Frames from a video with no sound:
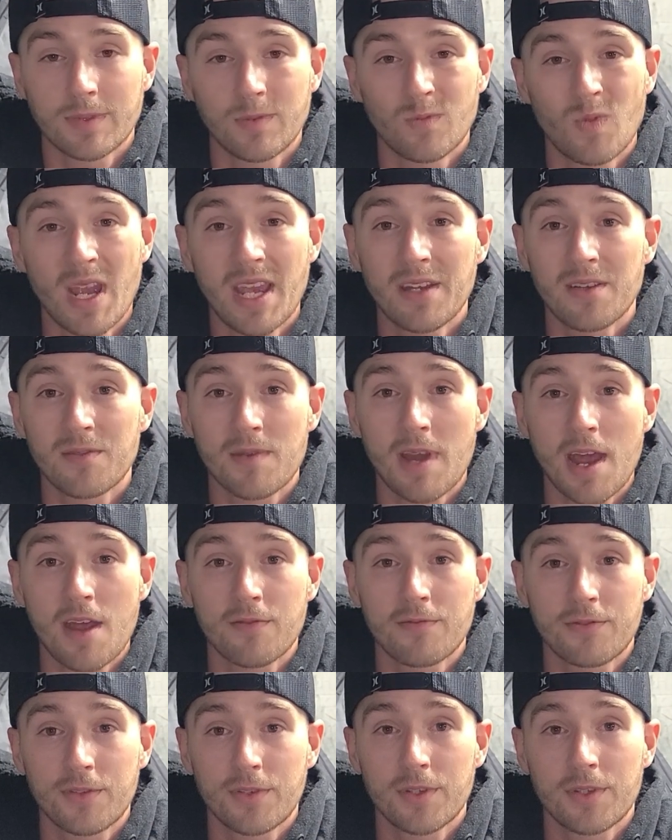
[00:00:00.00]
waiting
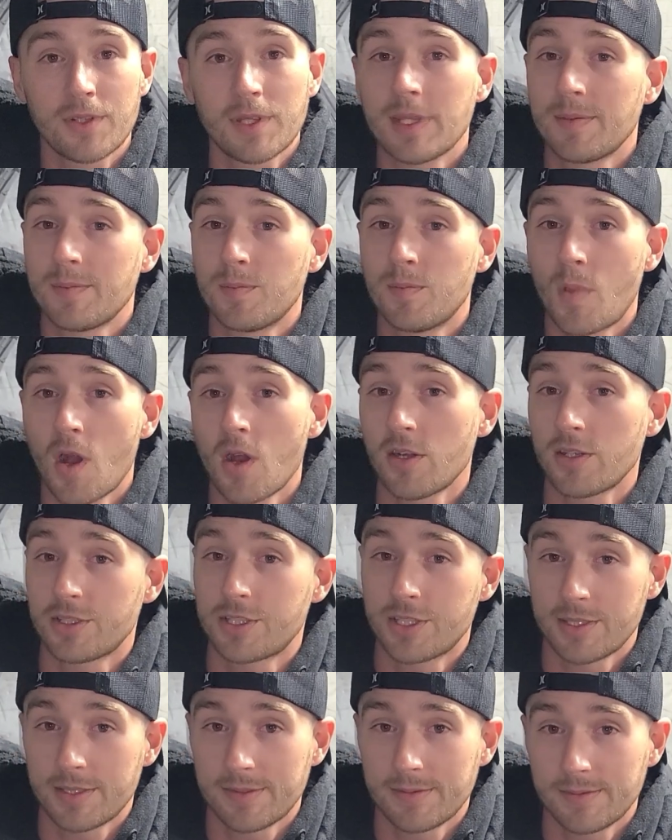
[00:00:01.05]
around for
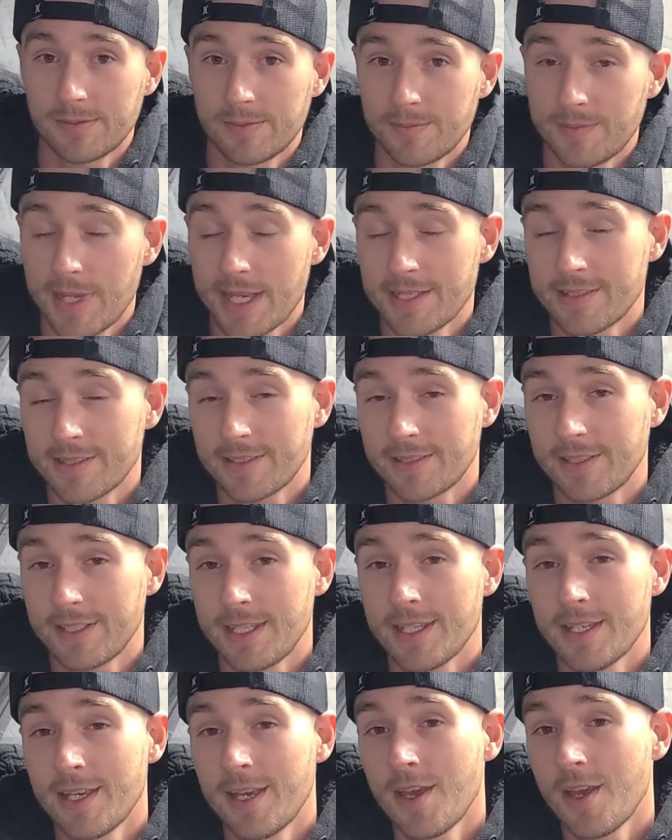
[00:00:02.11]
March,
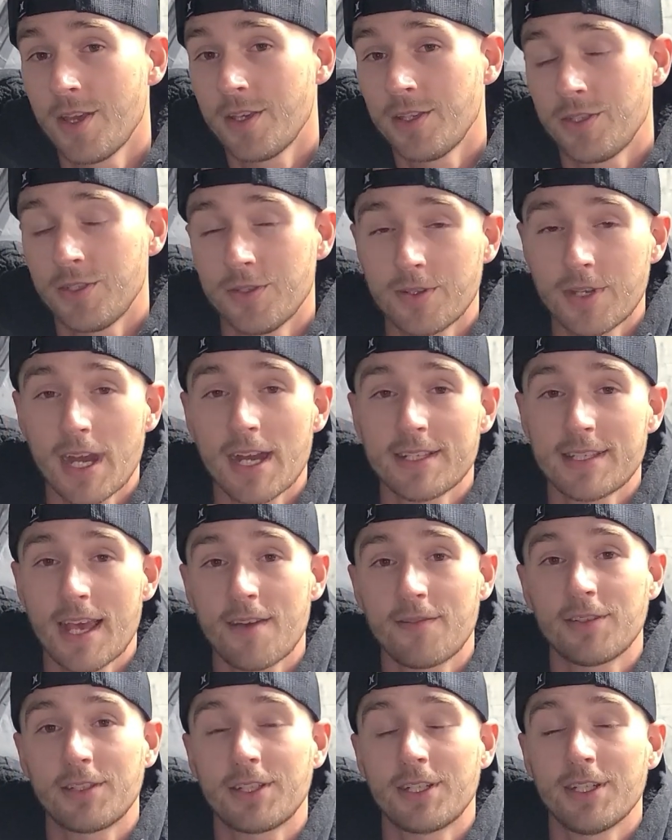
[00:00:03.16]
basically. You guys
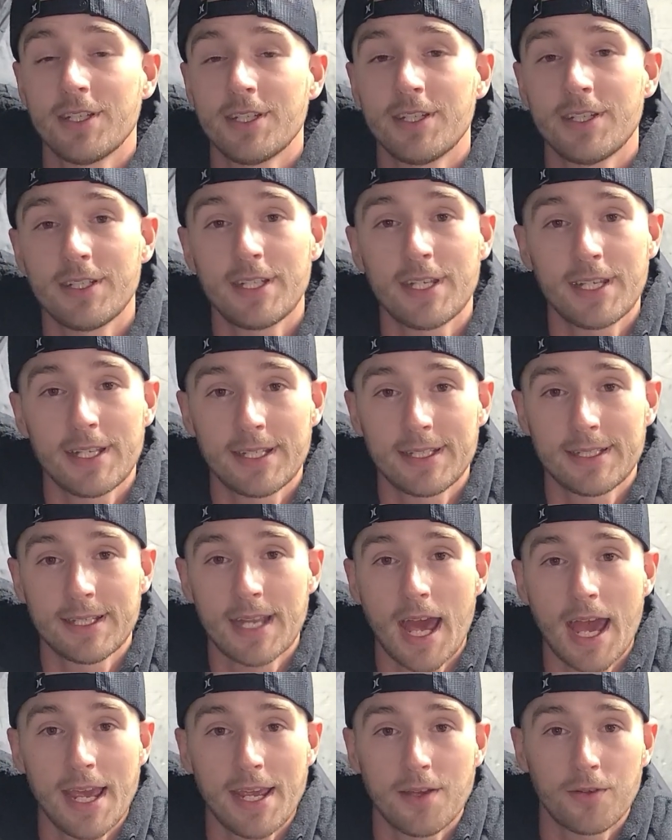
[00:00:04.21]
have a good
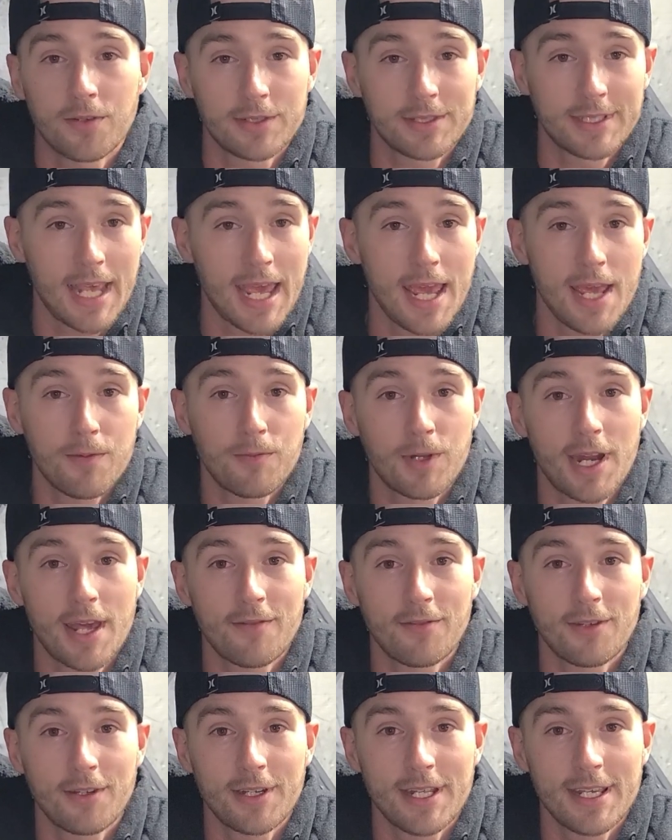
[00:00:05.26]
night, day,
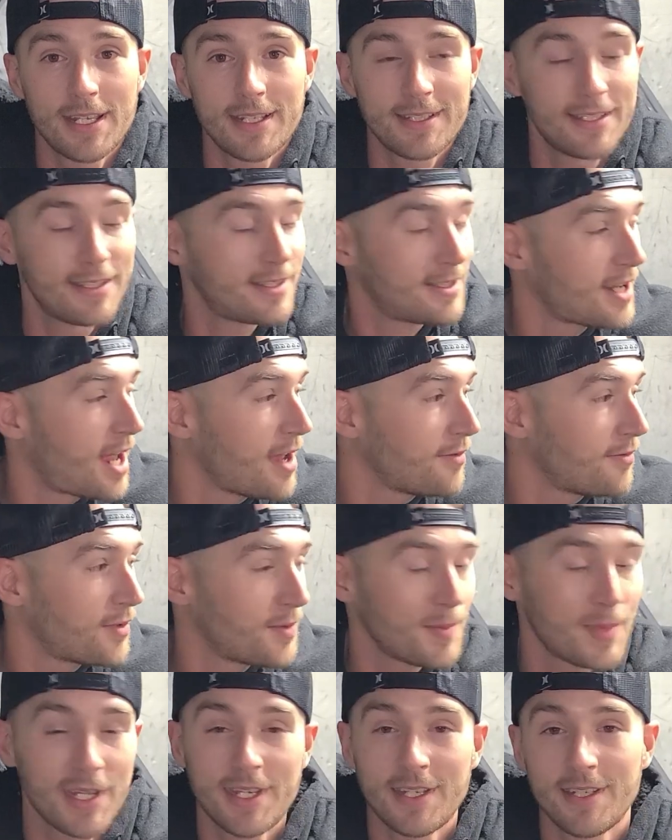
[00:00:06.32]
whatever it is. It's night for
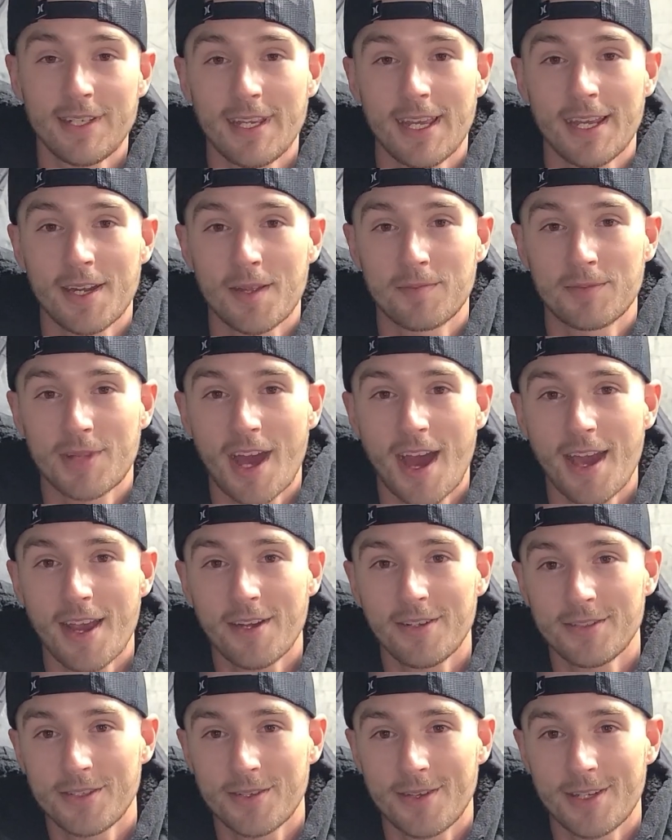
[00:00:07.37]
me, and I'm
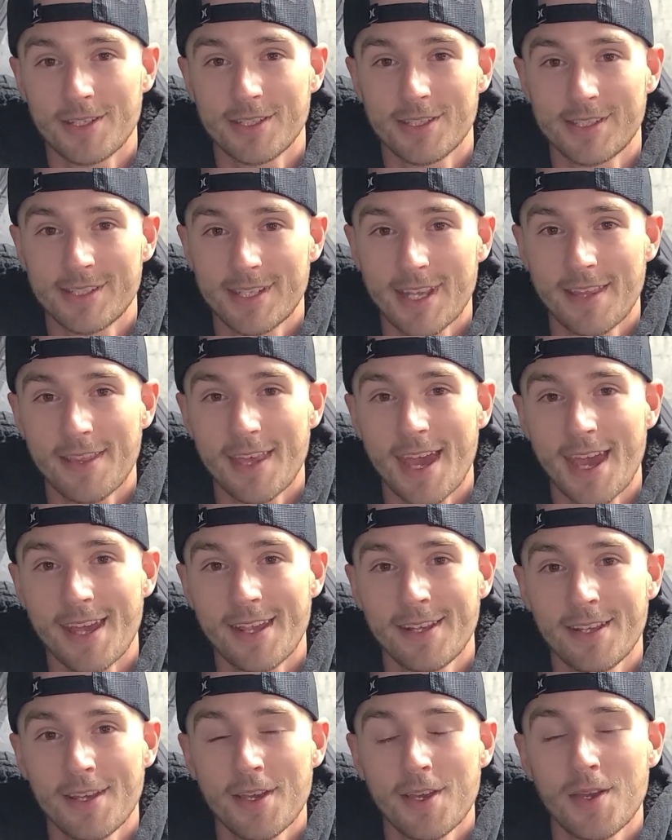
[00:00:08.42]
tired, so I just said that.
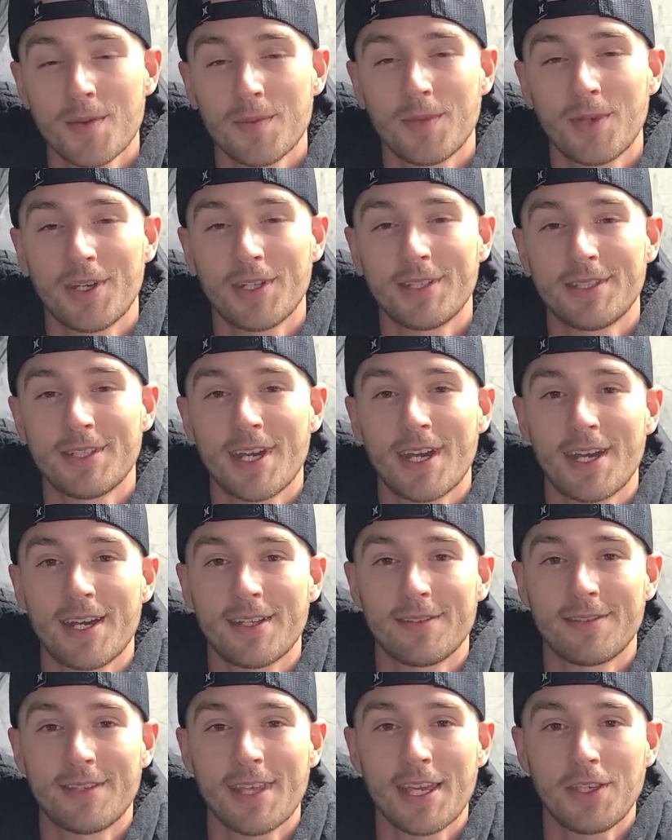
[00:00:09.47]
But
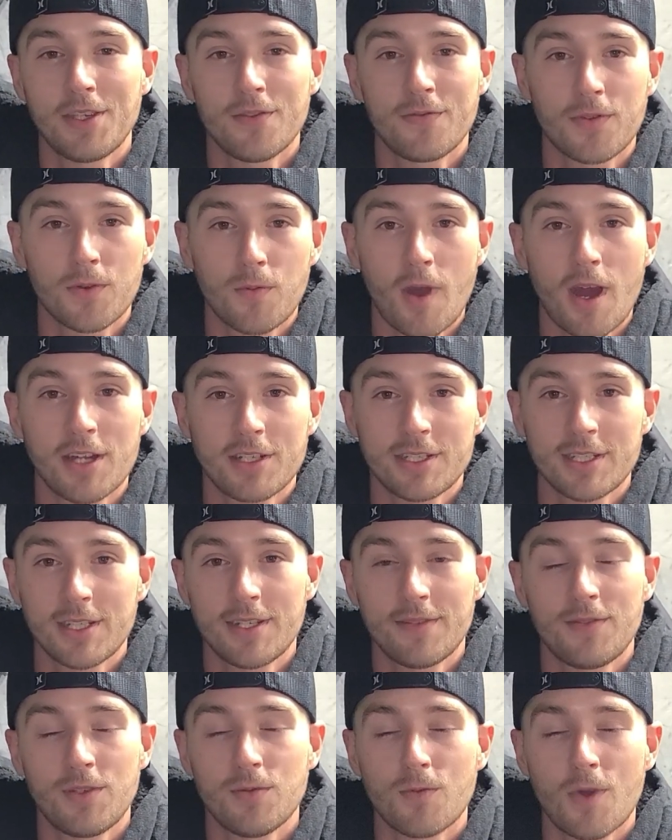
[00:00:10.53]
thank you for watching.
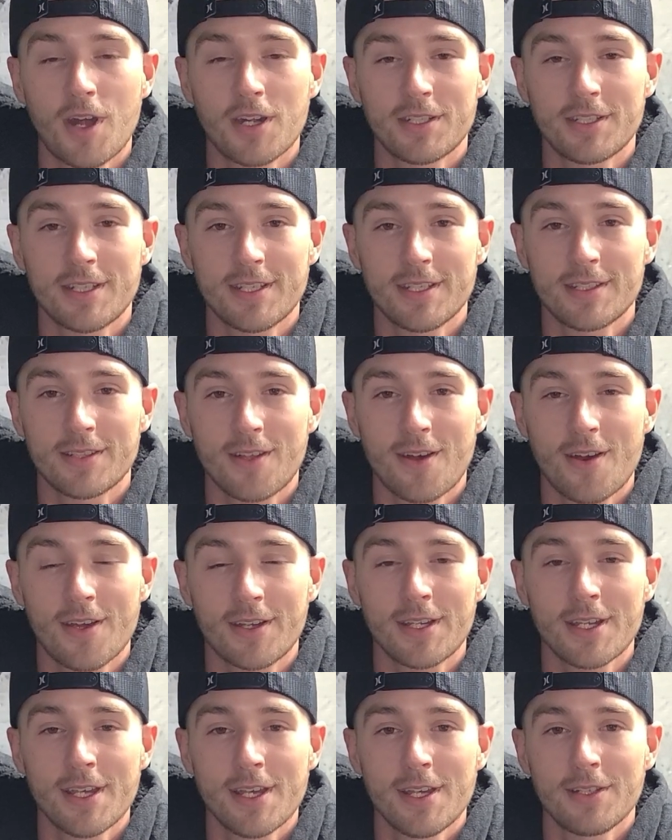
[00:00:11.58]
If you watched this
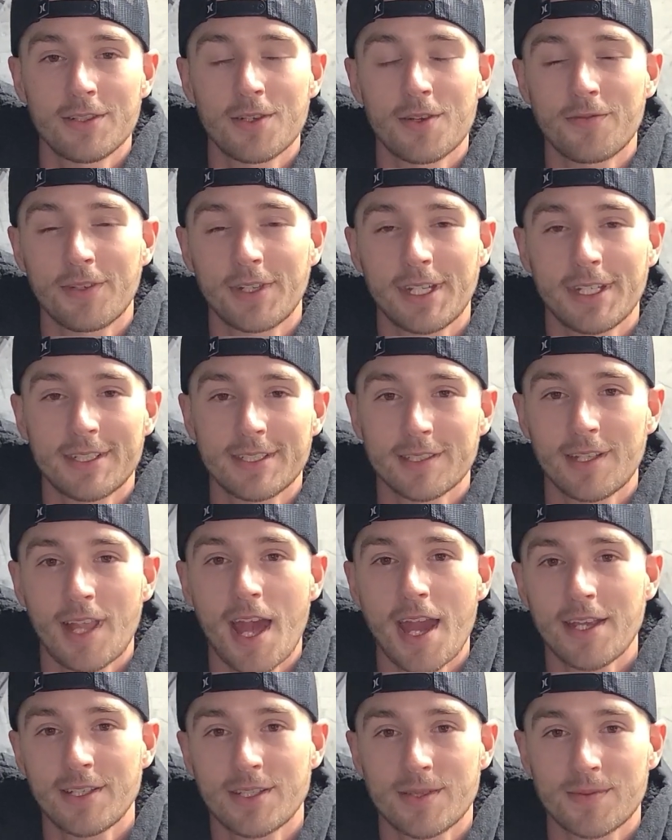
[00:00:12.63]
long, don't forget to
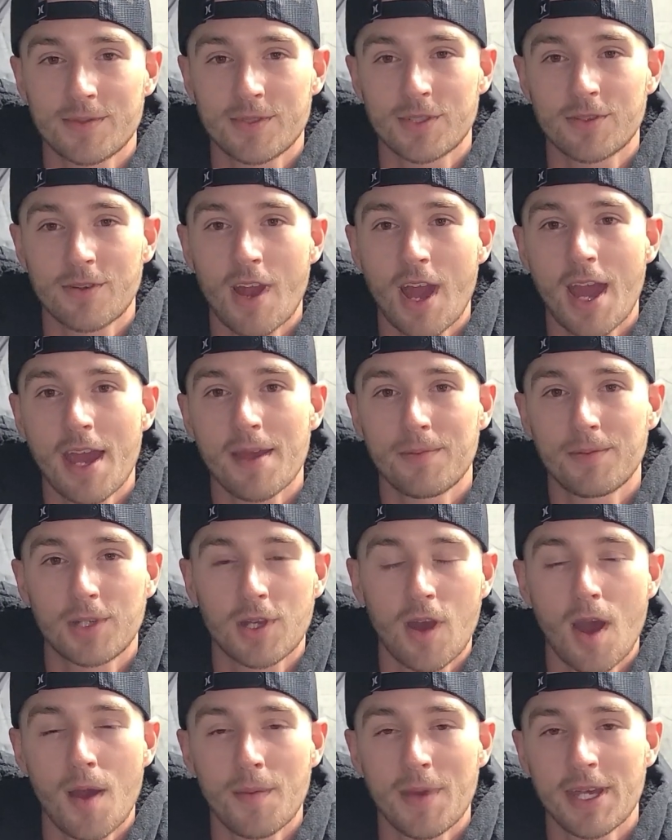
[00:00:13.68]
like, subscribe,
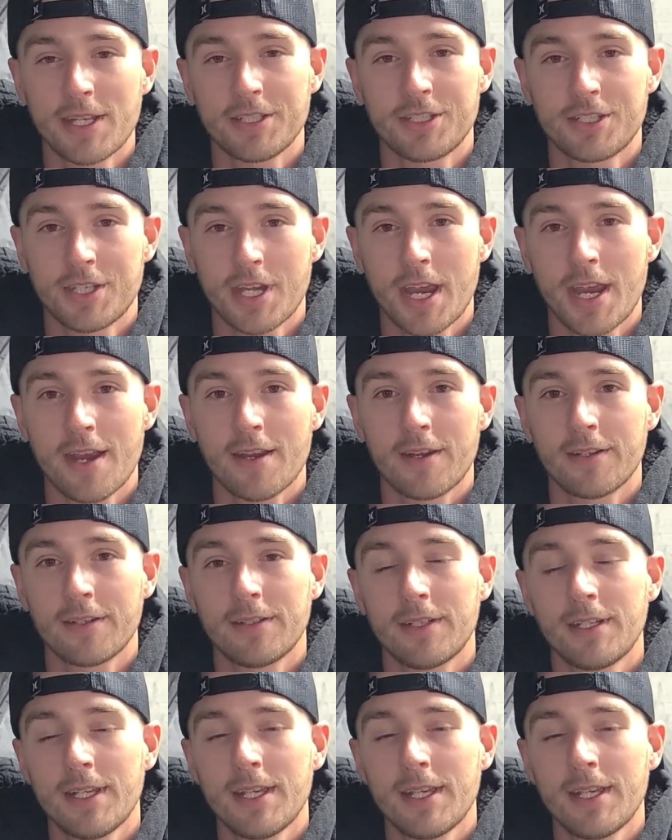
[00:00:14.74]
comment, share,